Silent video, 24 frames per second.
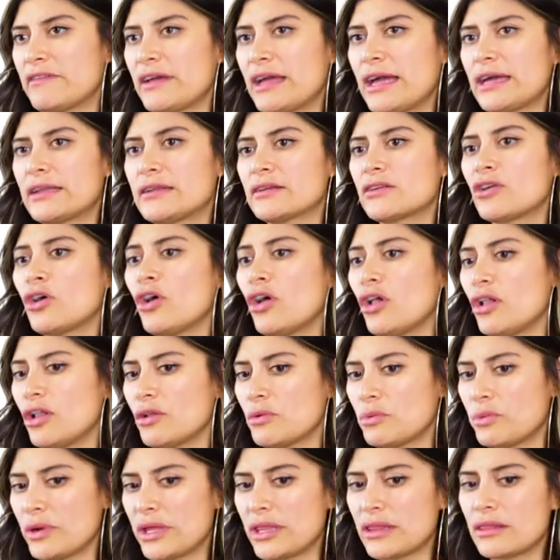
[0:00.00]
I had a
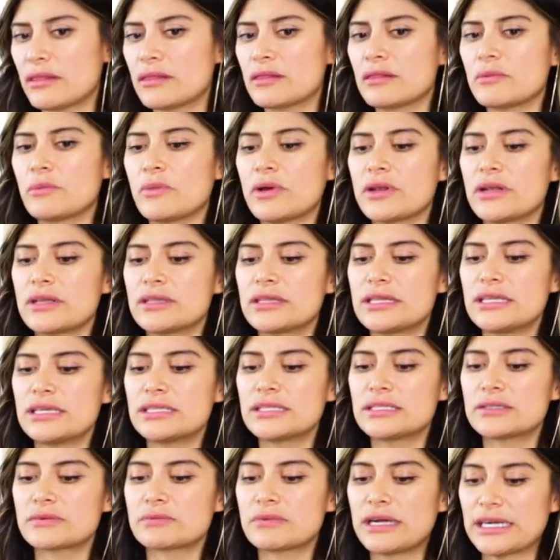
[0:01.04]
call with one of
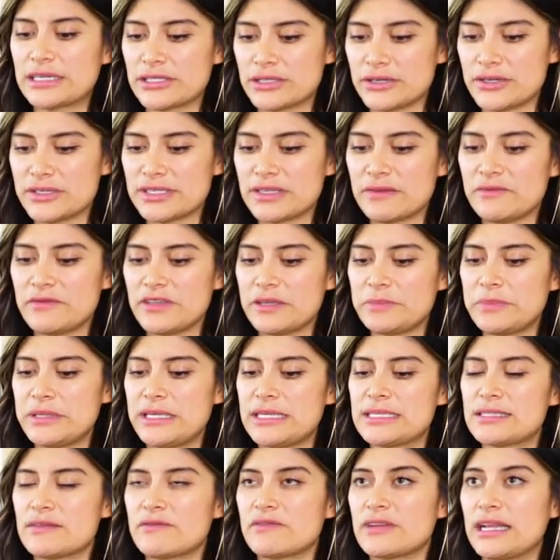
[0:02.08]
the directors and
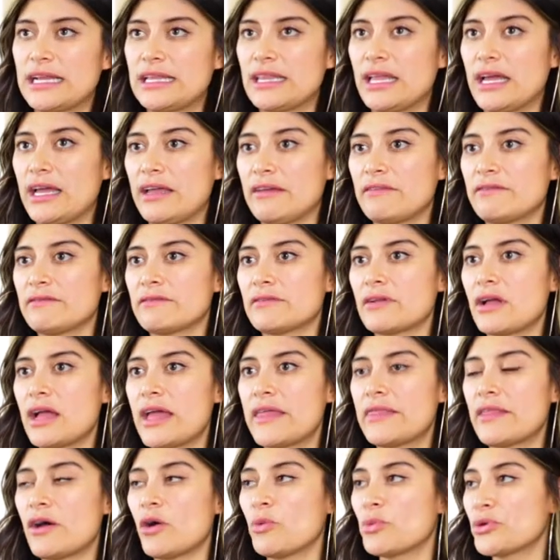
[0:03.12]
VPs of nightlife,
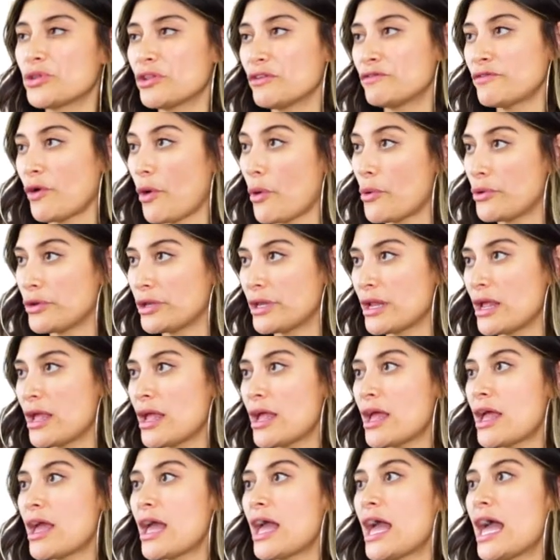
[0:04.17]
and over the phone,
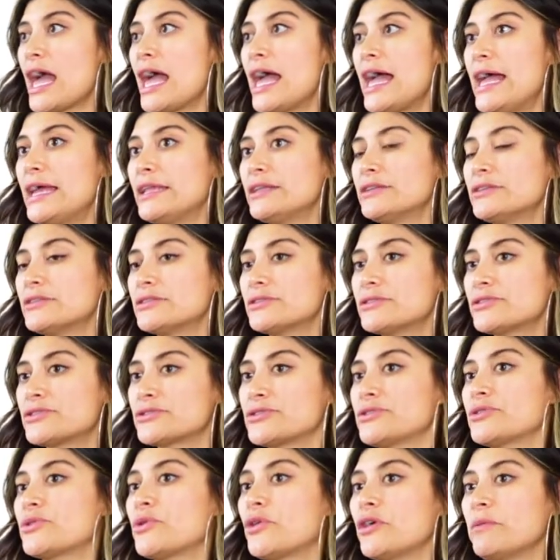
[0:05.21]
and
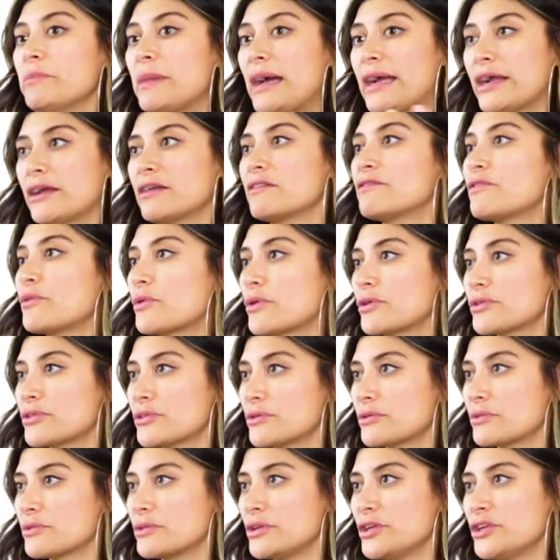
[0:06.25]
sort of going back and forth
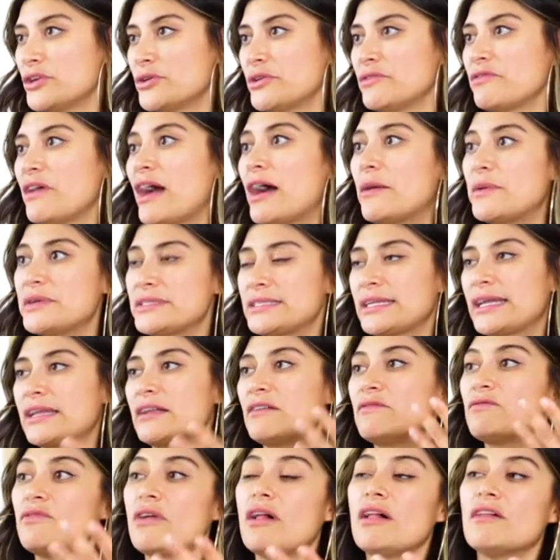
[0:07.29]
and you know if i was to get
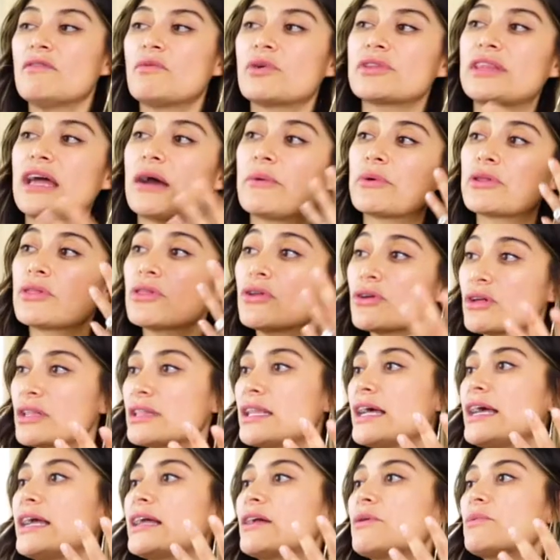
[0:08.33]
involved what that would look
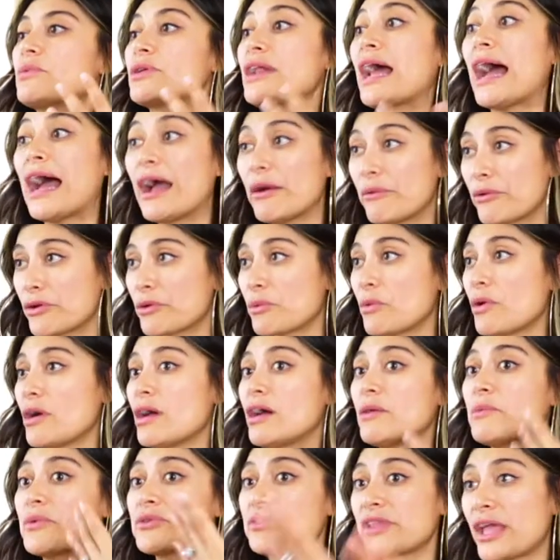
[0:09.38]
like what i would
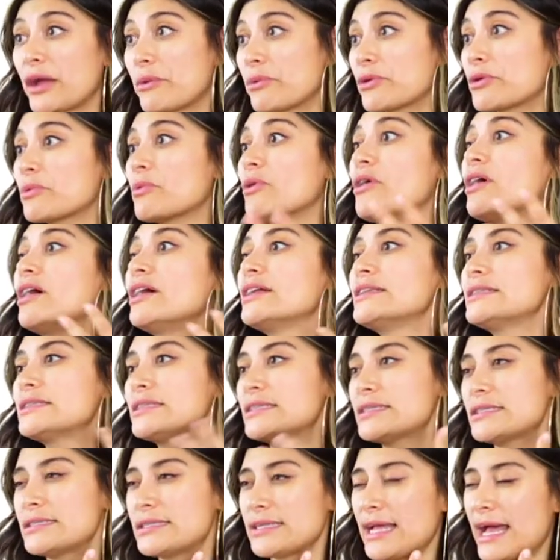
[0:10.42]
want what they would want
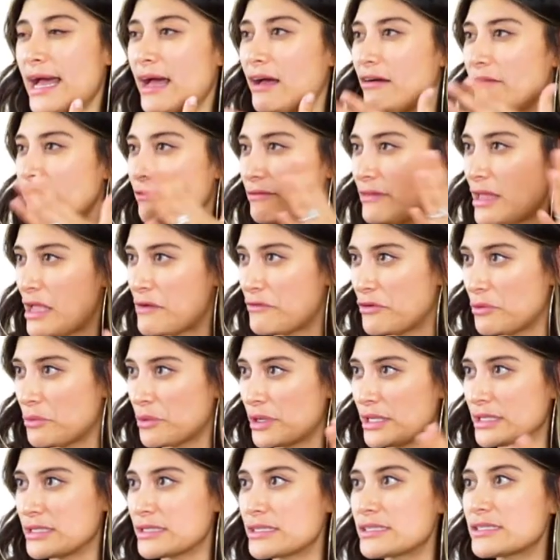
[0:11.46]
just to have
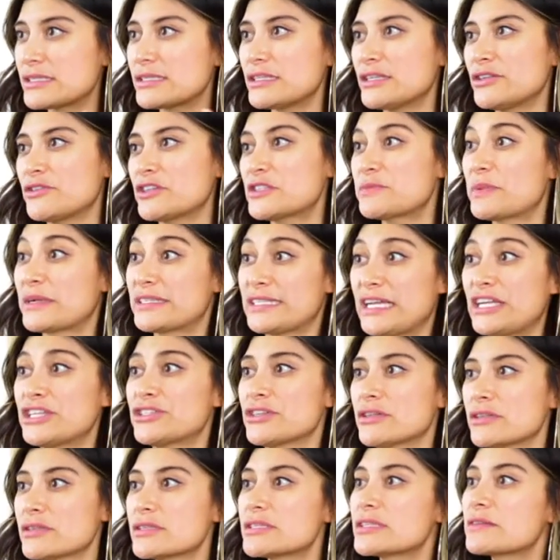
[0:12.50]
everyone's you know
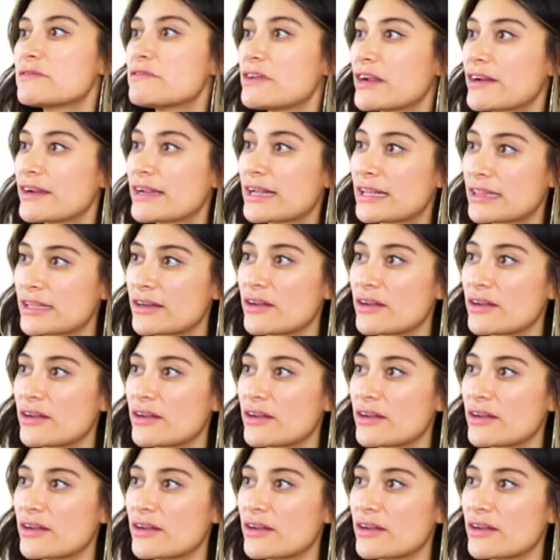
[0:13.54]
expectations very mm-hmm.